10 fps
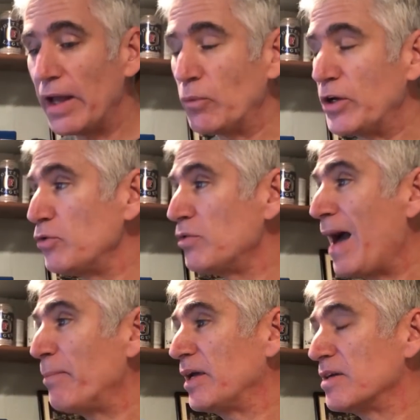And we do
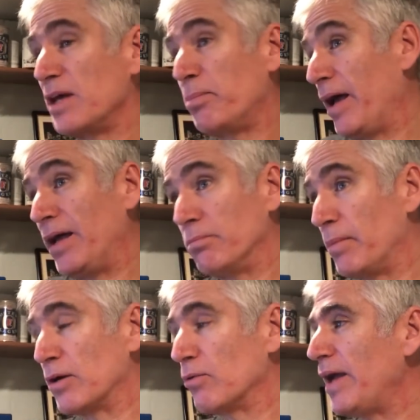that because they pay
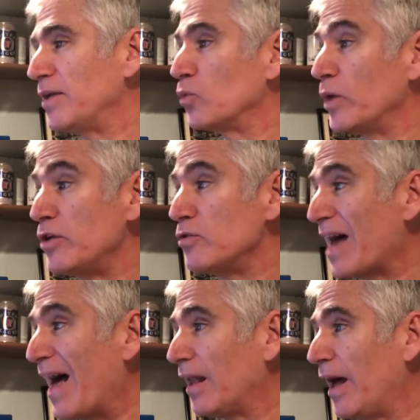better rates. We
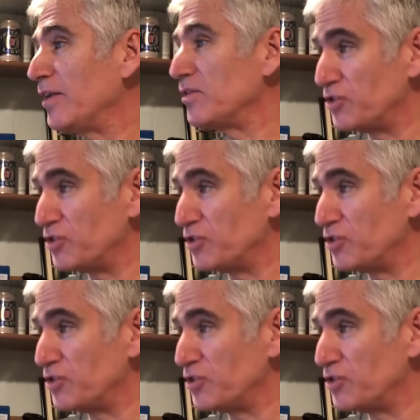use Ally.